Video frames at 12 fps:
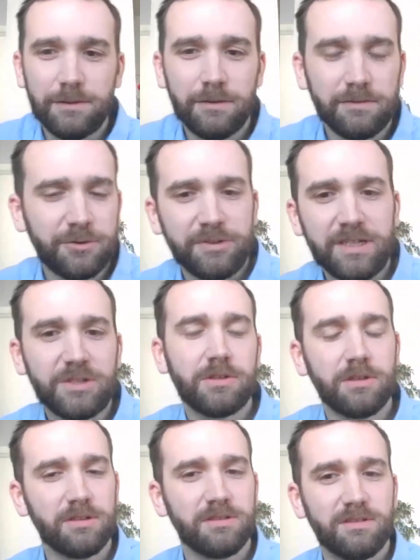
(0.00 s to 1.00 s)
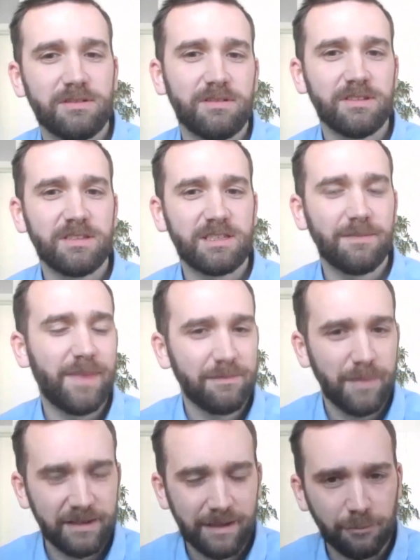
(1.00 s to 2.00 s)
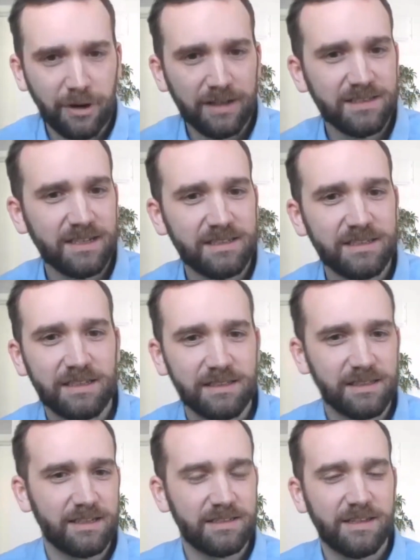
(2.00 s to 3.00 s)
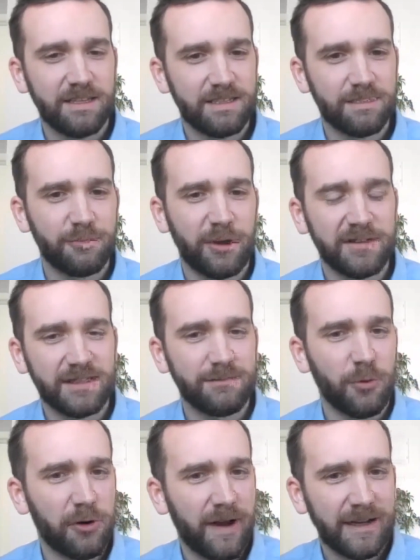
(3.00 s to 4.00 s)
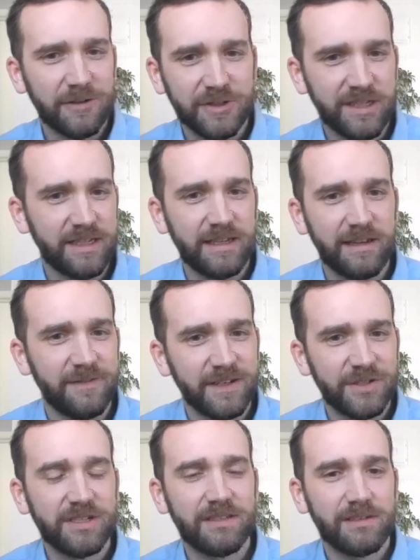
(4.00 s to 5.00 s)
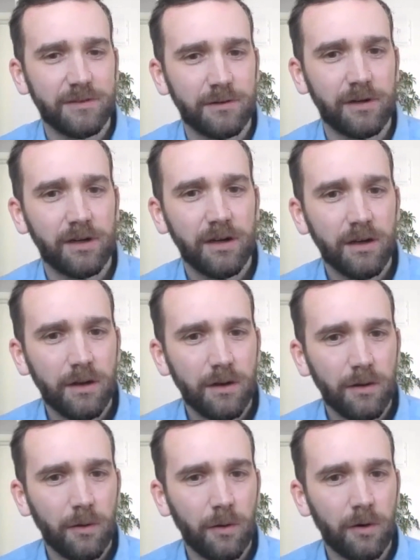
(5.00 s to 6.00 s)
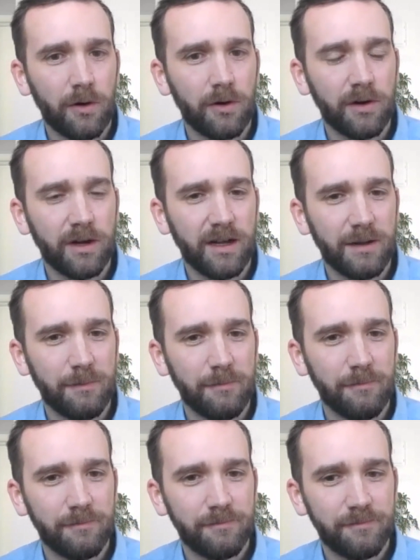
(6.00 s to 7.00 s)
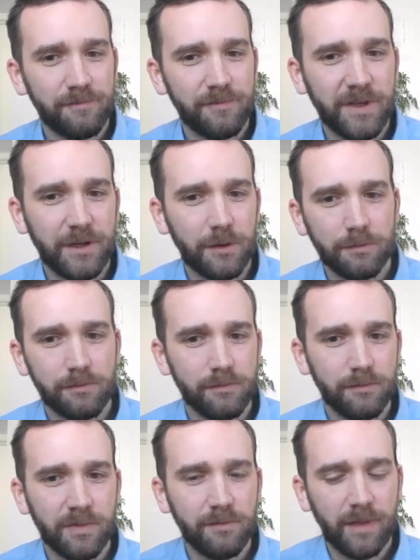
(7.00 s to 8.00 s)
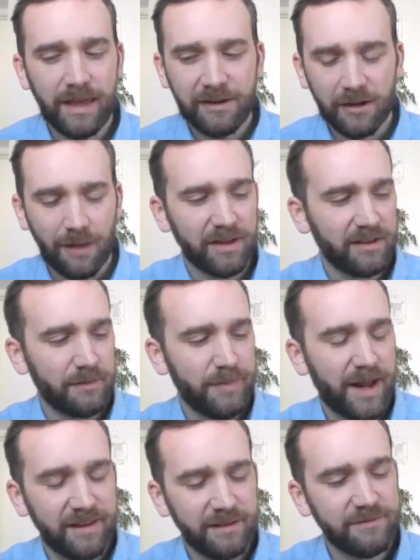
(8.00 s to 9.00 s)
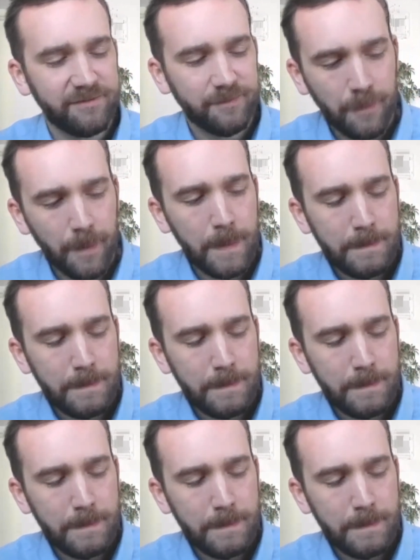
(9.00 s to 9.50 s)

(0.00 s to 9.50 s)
to traditional cement making processes, is, this process more energy efficient or, or um, you know, economically competitive?